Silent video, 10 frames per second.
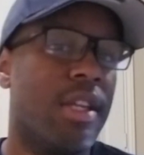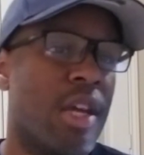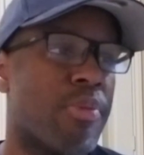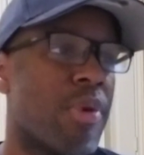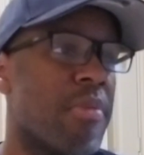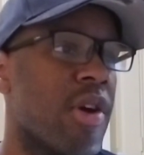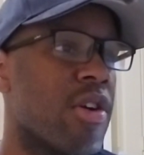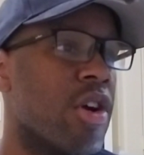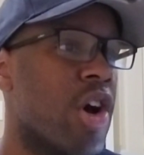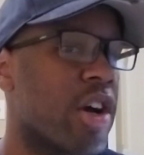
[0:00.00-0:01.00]
it premiered
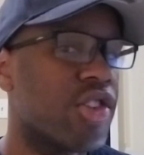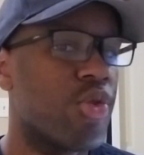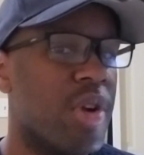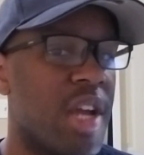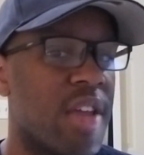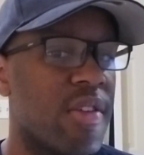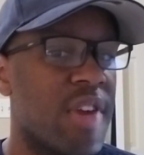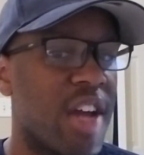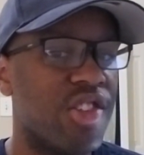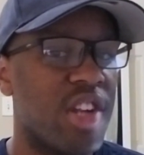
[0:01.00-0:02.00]
on August 28th of
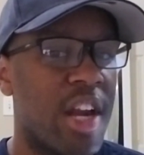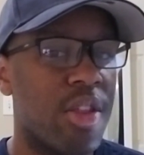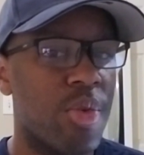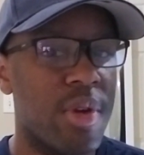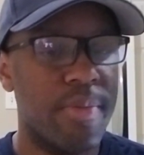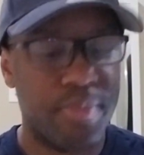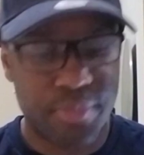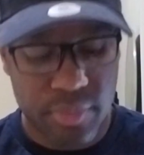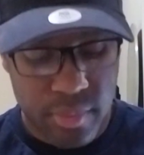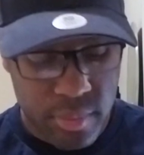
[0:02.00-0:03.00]
1993.
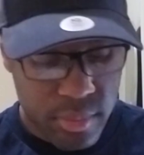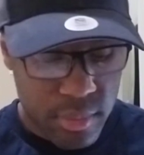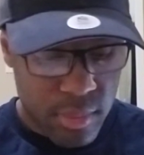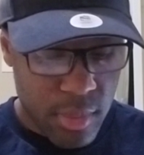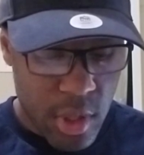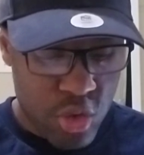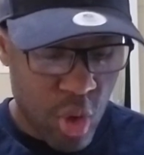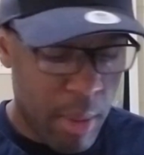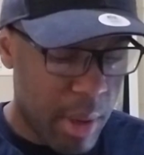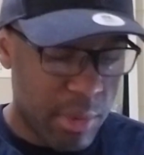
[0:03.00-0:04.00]
So
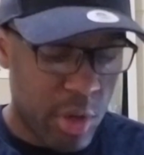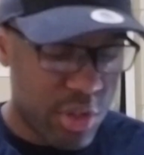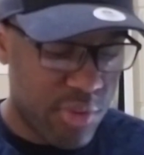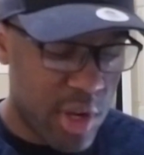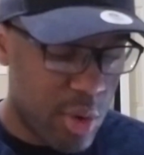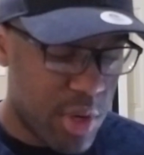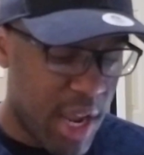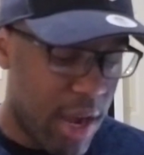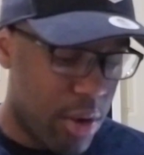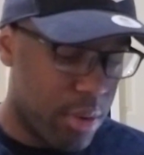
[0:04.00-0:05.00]
I'm going to upload this video
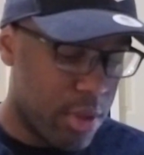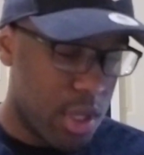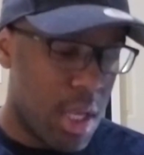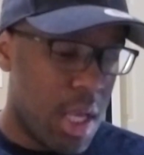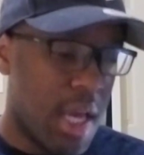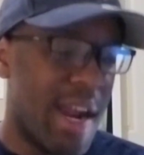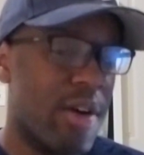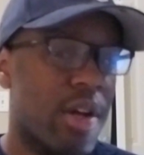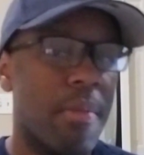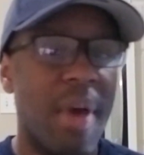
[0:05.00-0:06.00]
now, and I'll
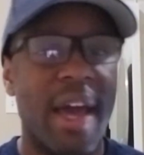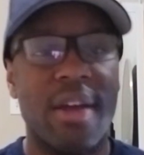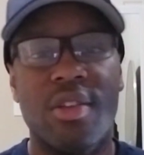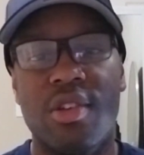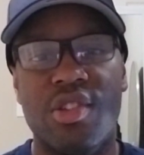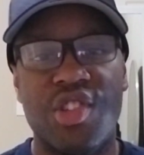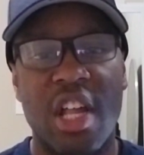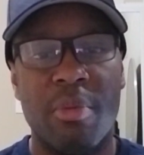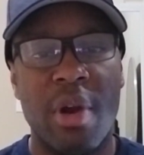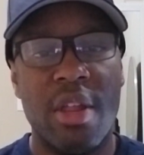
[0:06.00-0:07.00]
come back
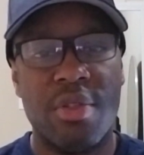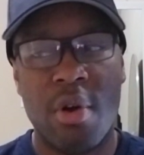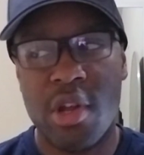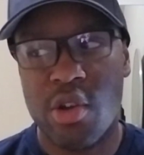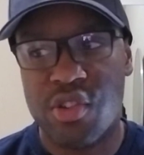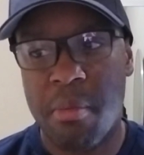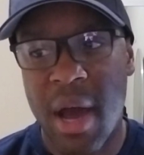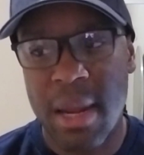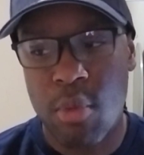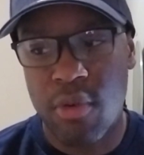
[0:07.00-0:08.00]
celebrating 30 years of
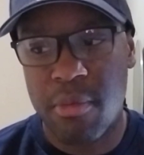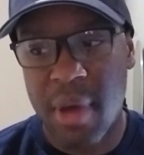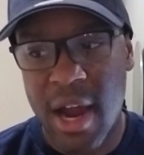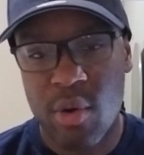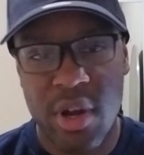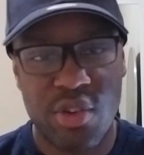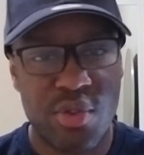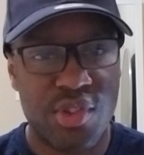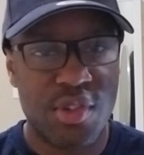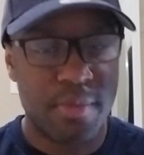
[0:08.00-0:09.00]
Mighty Morphin Power
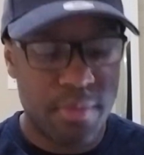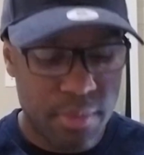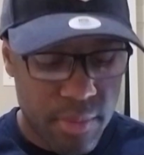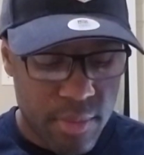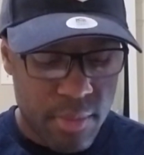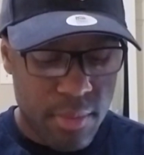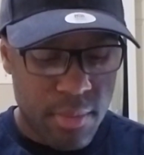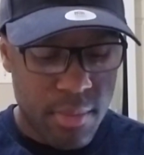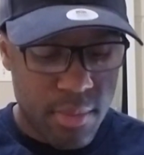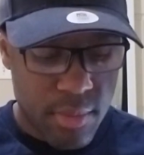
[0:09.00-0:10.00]
Rangers.
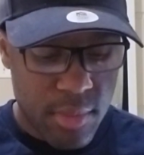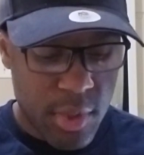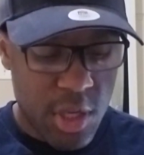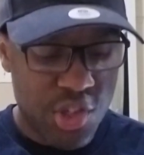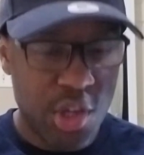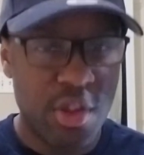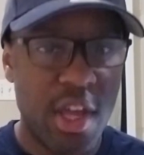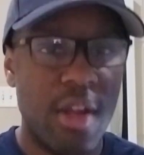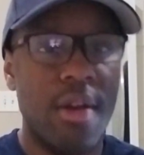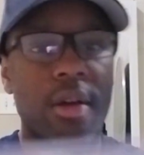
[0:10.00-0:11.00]
Until then,